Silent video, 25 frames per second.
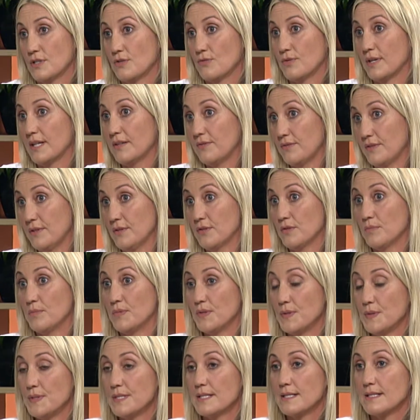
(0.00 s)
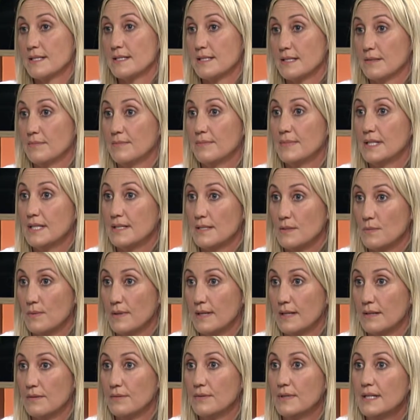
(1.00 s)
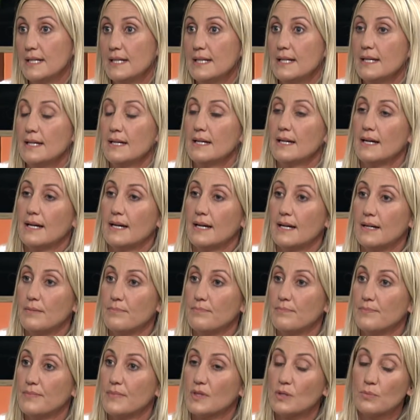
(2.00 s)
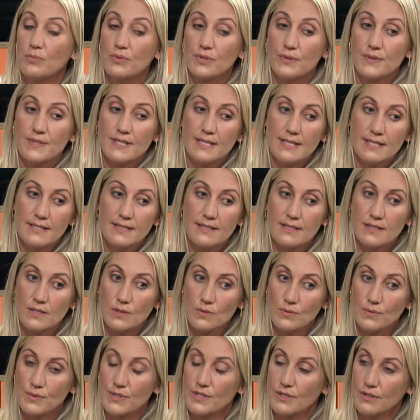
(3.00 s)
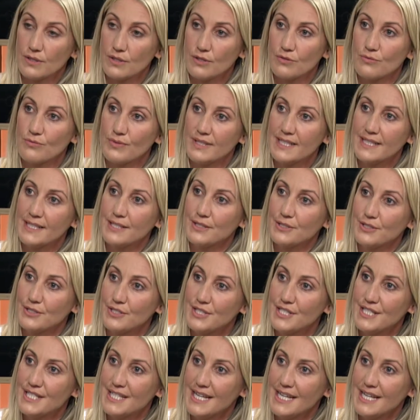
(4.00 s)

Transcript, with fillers: is great for their immune system as well. Um, the brewer's yeast has also got a really good